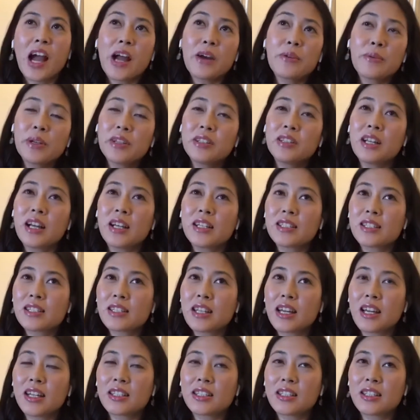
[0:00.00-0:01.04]
I realized
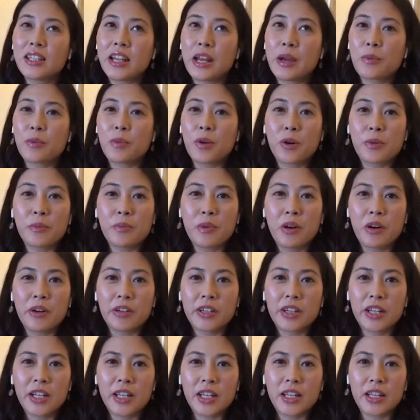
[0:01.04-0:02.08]
that network
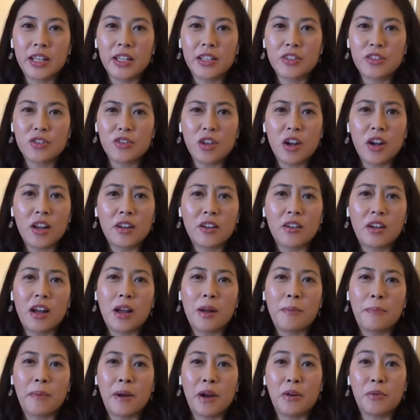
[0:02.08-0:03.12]
marketing is not
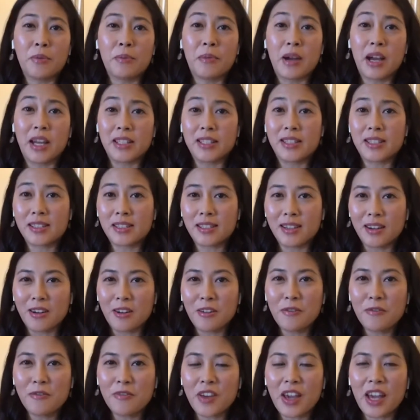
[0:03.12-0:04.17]
about
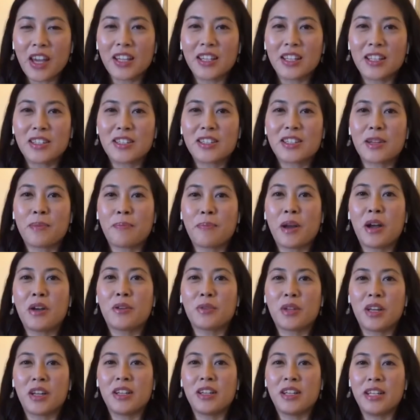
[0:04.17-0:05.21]
myself and it's
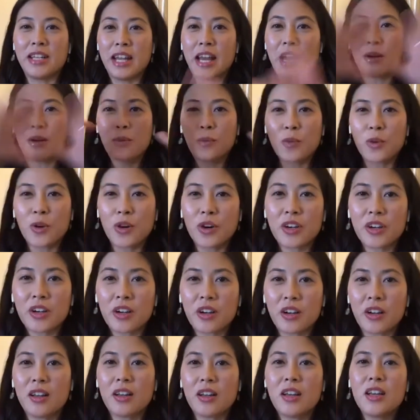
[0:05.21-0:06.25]
about a network.
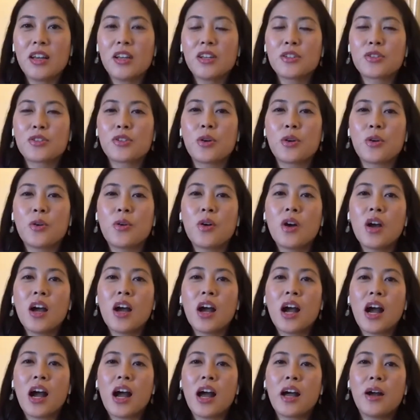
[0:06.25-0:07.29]
So
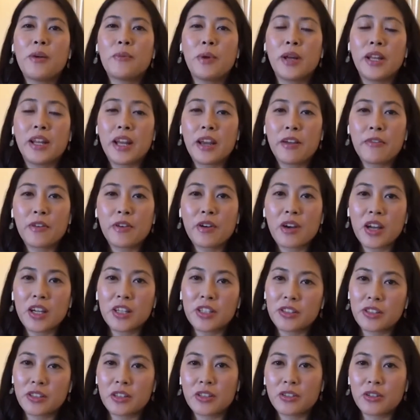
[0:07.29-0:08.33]
whenever I,
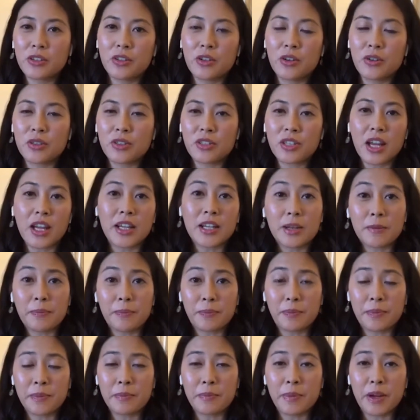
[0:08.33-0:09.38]
sign up
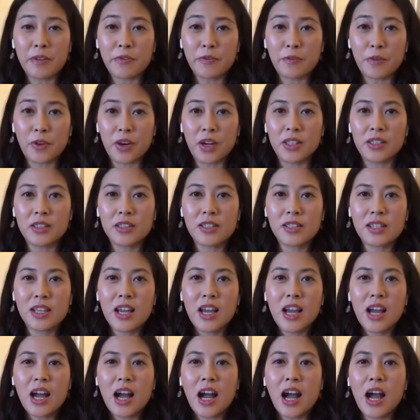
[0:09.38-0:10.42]
my friends,
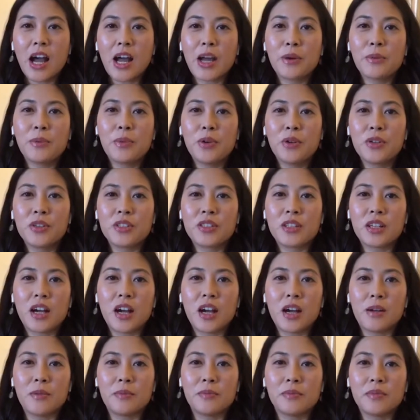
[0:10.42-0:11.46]
I would
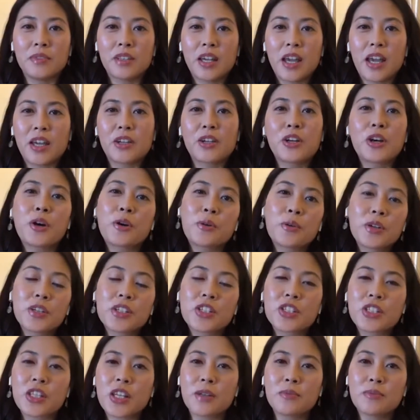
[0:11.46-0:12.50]

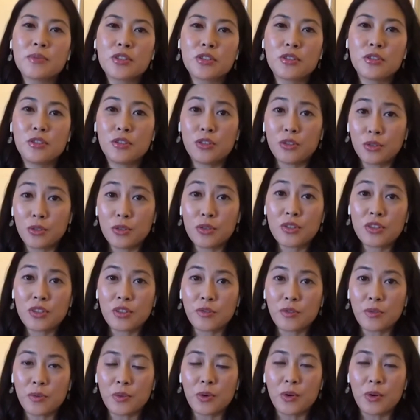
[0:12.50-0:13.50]
encourage them to use the